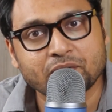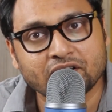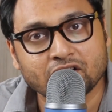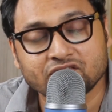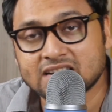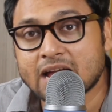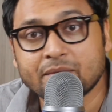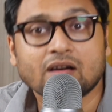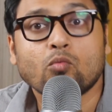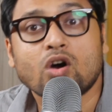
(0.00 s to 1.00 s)
period of
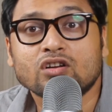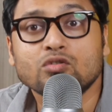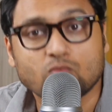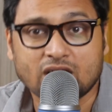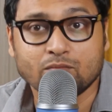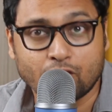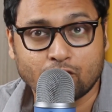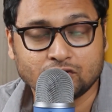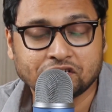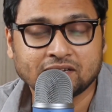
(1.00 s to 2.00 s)
time in a one on one
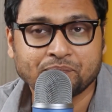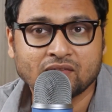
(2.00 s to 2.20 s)
mode,